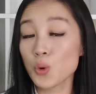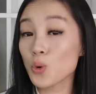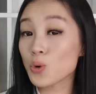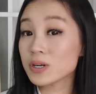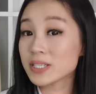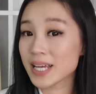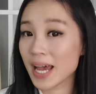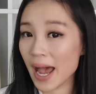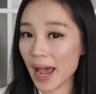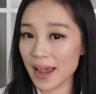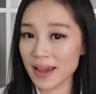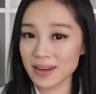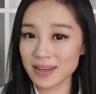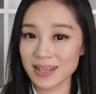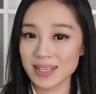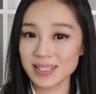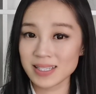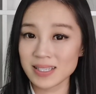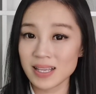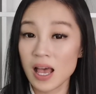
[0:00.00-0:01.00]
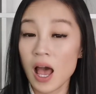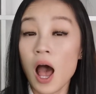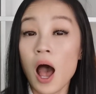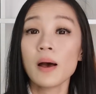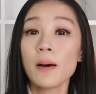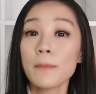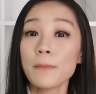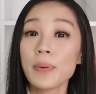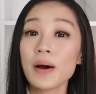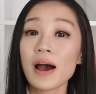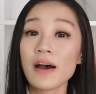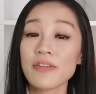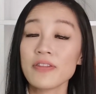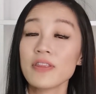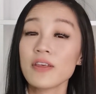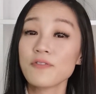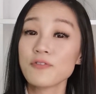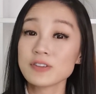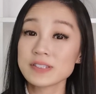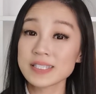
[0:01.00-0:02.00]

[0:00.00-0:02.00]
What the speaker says: or tiredness, but for